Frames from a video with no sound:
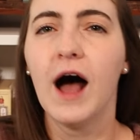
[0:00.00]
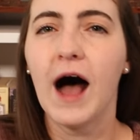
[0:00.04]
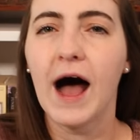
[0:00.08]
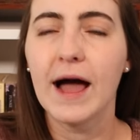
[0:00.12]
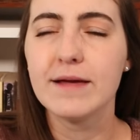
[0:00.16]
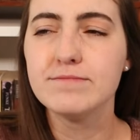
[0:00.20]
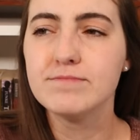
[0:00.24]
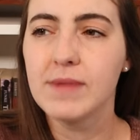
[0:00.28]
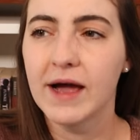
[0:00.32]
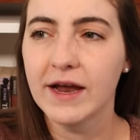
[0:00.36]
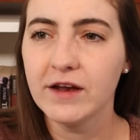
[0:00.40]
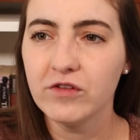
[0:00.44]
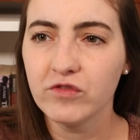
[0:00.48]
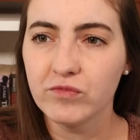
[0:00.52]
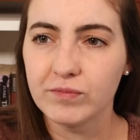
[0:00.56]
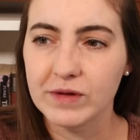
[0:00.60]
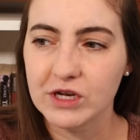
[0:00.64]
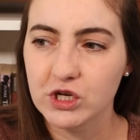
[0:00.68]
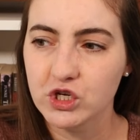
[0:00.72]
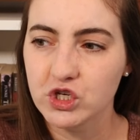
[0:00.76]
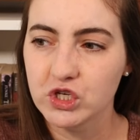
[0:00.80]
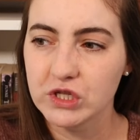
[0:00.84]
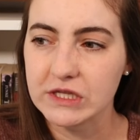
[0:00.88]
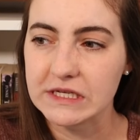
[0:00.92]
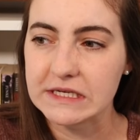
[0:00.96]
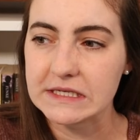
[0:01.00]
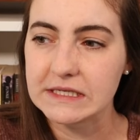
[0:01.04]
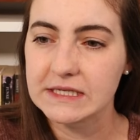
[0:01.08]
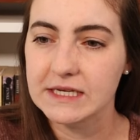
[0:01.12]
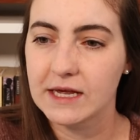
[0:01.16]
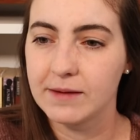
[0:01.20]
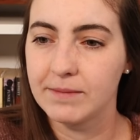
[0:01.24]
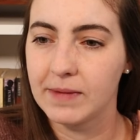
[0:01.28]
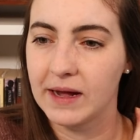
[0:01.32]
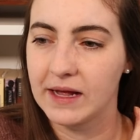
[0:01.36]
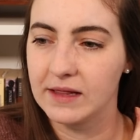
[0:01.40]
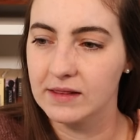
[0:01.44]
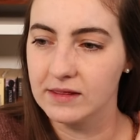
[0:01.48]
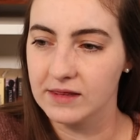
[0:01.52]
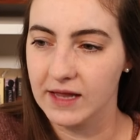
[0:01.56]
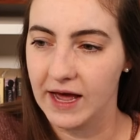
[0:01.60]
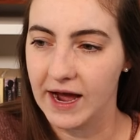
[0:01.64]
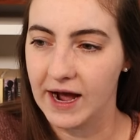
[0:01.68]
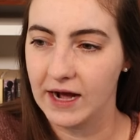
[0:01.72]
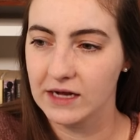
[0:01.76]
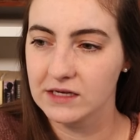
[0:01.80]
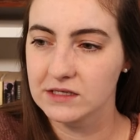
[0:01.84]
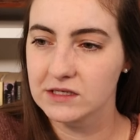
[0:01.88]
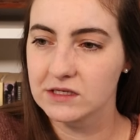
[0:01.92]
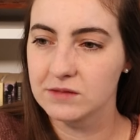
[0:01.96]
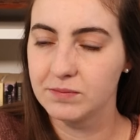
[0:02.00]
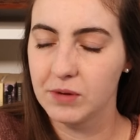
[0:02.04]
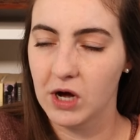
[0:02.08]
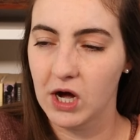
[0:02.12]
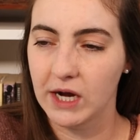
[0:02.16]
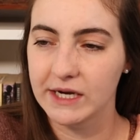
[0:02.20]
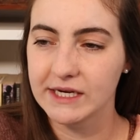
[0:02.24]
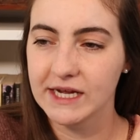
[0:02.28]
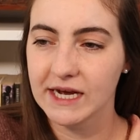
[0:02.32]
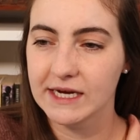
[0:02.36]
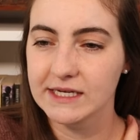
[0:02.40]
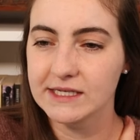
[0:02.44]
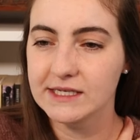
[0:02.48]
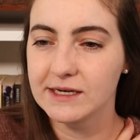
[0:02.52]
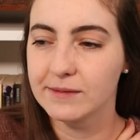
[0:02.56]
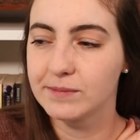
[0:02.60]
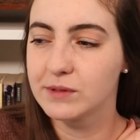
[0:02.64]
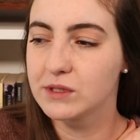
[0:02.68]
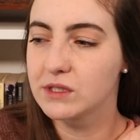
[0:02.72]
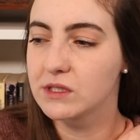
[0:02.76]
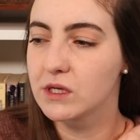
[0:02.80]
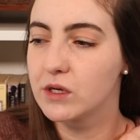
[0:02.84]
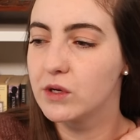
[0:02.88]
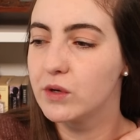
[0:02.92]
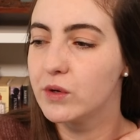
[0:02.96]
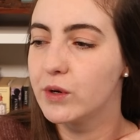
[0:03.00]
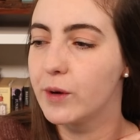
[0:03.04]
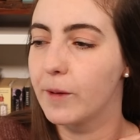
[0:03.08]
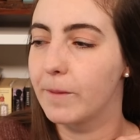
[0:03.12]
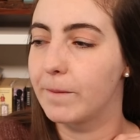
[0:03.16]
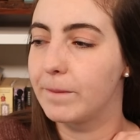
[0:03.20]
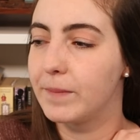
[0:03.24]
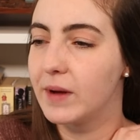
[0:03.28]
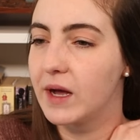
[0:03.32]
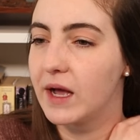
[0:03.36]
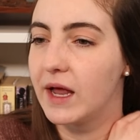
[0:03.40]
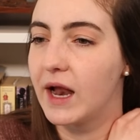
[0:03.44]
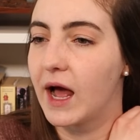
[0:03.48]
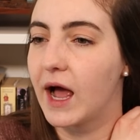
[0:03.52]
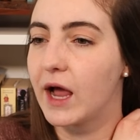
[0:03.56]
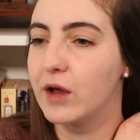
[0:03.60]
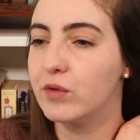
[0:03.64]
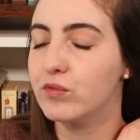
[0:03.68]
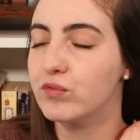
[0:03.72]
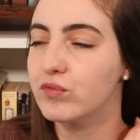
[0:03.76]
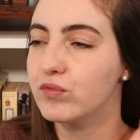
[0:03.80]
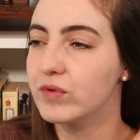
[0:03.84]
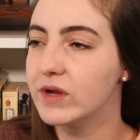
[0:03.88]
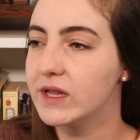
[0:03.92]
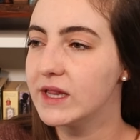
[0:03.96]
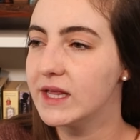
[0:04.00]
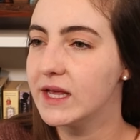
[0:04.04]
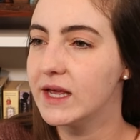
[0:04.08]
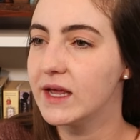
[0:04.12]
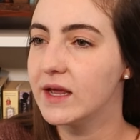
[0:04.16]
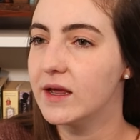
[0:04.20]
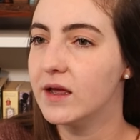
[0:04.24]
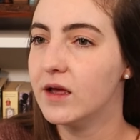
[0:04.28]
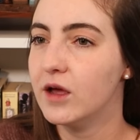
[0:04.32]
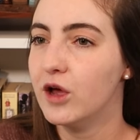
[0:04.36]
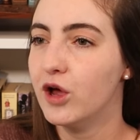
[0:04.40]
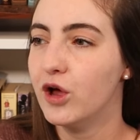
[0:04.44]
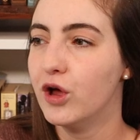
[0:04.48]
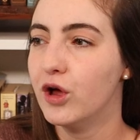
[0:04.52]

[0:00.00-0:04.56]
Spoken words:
I might have mentioned this in my last podcast episode, but I really